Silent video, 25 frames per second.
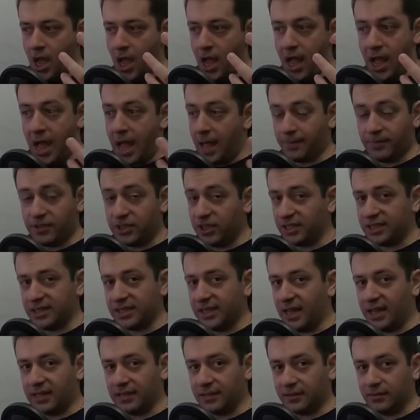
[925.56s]
I'm just
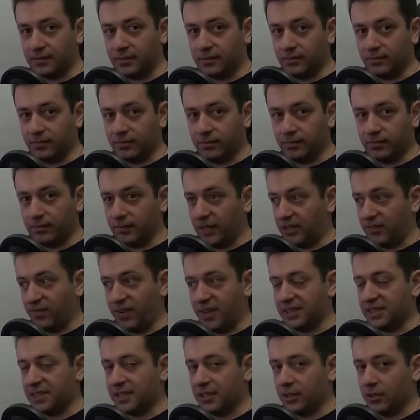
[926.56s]
not
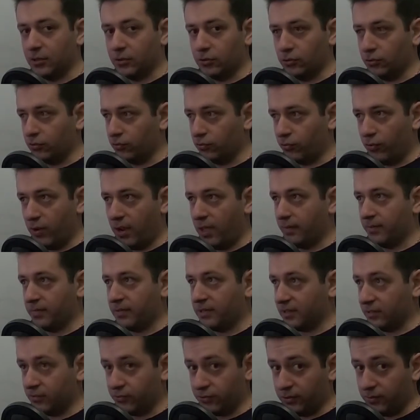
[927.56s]
advising you to crank
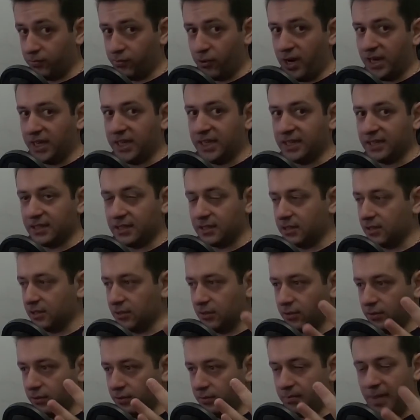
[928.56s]
the brightness
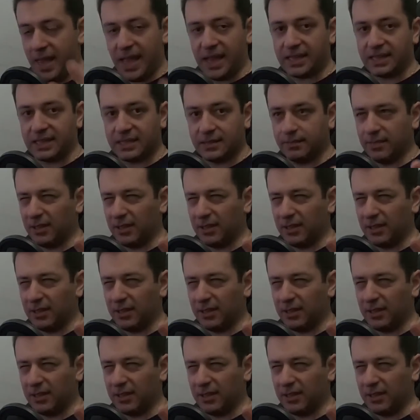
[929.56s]
on max,